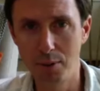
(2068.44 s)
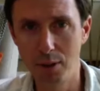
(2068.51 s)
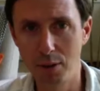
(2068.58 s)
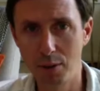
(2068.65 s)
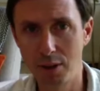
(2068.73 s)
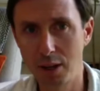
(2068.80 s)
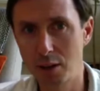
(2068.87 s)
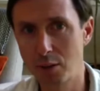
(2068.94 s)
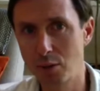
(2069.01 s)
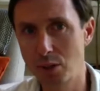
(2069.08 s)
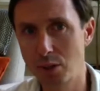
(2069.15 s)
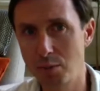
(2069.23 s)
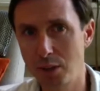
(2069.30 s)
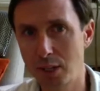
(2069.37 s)
think through
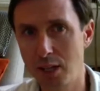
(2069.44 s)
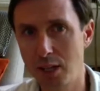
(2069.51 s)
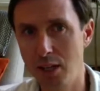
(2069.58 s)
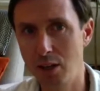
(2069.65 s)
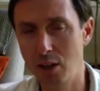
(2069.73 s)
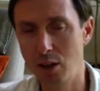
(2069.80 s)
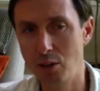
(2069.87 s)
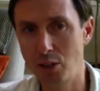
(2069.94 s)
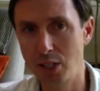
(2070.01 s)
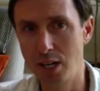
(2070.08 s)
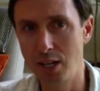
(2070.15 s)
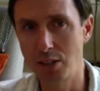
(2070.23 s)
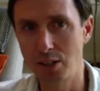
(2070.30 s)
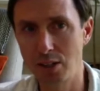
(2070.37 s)
some of the key
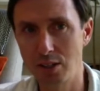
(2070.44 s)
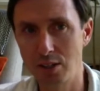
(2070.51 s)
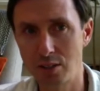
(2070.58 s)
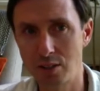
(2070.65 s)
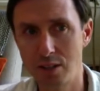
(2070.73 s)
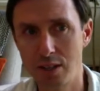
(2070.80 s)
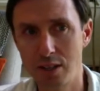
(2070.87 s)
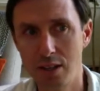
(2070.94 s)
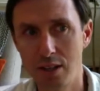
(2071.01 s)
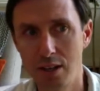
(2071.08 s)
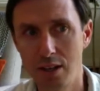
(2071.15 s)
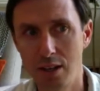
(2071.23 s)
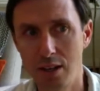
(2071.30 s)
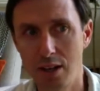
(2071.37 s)
negotiations
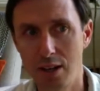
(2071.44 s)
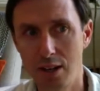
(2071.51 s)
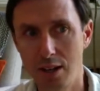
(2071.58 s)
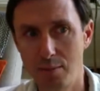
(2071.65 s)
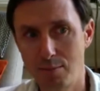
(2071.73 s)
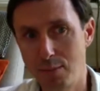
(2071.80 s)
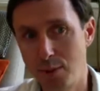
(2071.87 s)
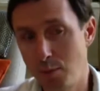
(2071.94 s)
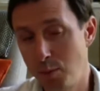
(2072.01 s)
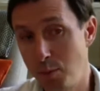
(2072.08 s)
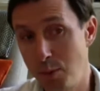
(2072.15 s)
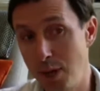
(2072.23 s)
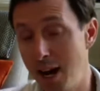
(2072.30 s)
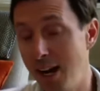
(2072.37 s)

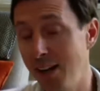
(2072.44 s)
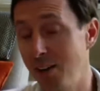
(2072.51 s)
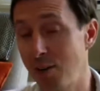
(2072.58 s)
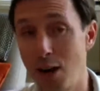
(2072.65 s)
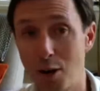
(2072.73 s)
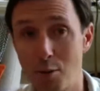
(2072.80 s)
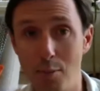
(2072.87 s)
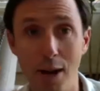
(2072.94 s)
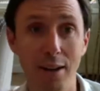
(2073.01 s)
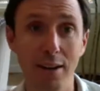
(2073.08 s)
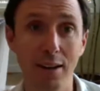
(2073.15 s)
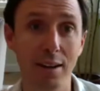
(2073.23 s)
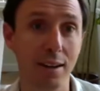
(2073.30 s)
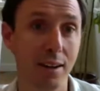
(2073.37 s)
would be highly
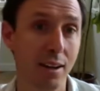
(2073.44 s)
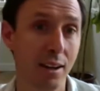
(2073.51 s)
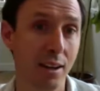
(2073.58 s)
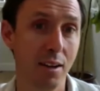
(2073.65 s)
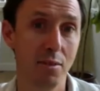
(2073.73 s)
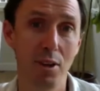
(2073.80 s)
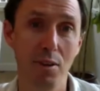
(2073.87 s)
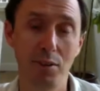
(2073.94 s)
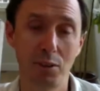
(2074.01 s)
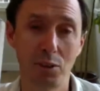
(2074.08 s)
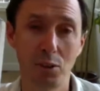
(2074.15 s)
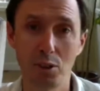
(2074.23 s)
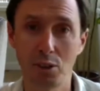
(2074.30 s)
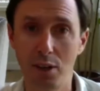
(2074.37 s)
recommended, even if it's
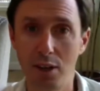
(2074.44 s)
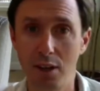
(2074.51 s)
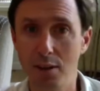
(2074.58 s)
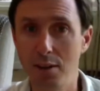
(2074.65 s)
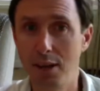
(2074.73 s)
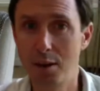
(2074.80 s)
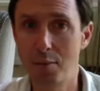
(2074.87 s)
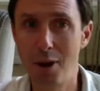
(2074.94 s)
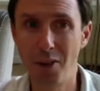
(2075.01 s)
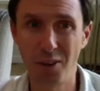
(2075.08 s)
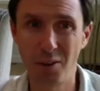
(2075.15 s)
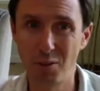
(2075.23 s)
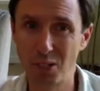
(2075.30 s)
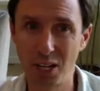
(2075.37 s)
just on a
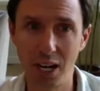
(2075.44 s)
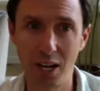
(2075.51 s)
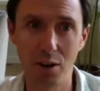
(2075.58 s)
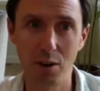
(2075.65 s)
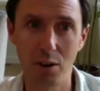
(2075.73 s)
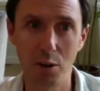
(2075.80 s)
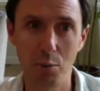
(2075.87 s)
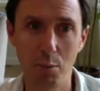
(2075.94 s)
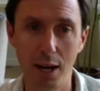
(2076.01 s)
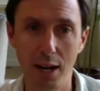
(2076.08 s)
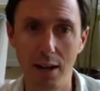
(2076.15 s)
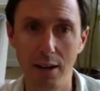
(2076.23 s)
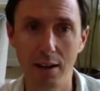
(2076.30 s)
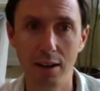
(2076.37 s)
monthly retainer and you're
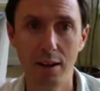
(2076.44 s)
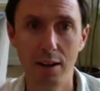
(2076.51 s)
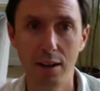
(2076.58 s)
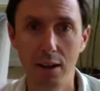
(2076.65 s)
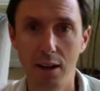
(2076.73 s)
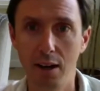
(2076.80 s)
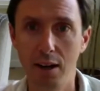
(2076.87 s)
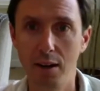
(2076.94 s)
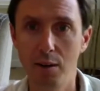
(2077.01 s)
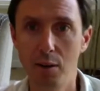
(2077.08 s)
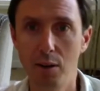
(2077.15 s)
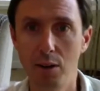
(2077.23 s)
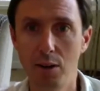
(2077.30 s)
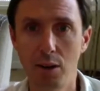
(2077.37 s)
paying
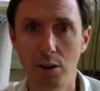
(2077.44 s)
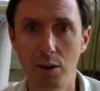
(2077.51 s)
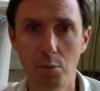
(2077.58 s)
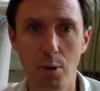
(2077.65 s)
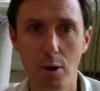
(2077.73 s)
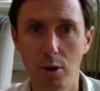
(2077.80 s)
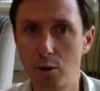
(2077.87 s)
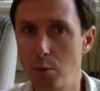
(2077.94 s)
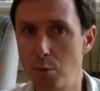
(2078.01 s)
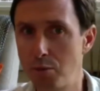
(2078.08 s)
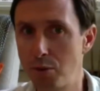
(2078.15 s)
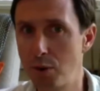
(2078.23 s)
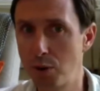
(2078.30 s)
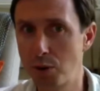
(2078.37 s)
a smart group
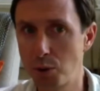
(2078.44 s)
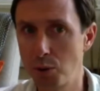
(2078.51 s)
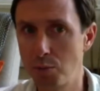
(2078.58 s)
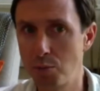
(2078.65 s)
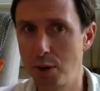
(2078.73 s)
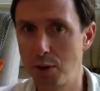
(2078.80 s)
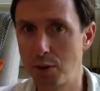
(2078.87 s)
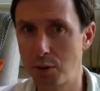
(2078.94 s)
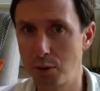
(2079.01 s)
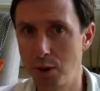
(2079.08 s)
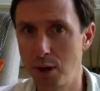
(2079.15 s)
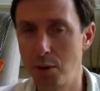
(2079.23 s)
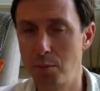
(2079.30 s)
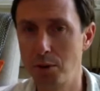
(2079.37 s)
of folks who have been through a
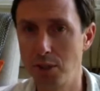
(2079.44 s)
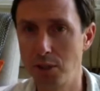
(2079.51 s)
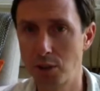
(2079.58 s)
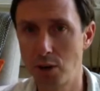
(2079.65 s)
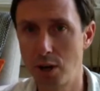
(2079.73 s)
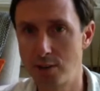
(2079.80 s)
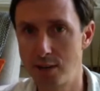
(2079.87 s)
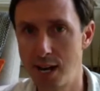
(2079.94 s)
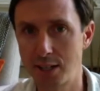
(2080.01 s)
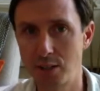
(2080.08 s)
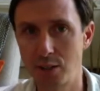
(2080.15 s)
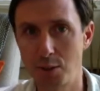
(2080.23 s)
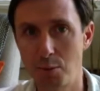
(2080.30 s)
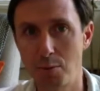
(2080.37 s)
number of these
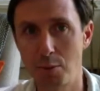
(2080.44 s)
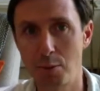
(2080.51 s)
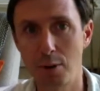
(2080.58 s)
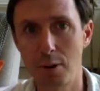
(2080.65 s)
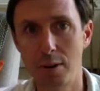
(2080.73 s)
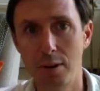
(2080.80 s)
transactions before.